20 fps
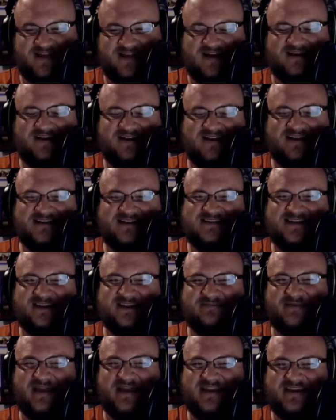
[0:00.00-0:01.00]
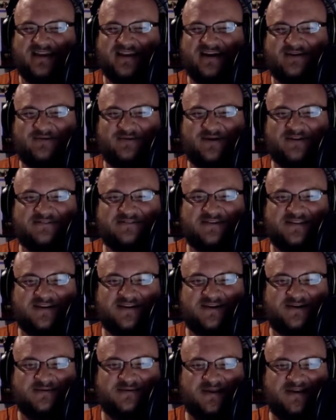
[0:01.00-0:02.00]
Yeah, he didn't make it out. One for
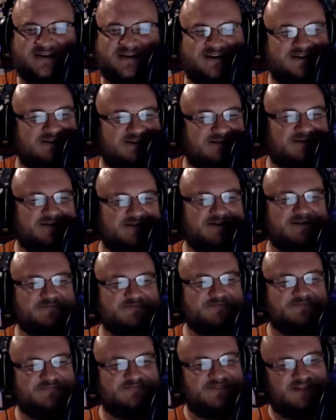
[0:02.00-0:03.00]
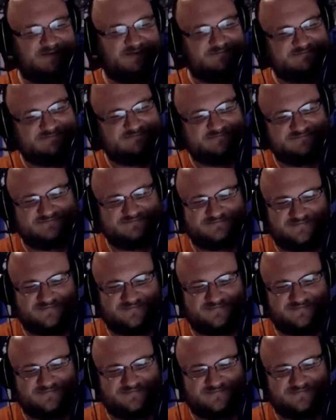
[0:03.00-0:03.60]
the homie. Huh? Yep.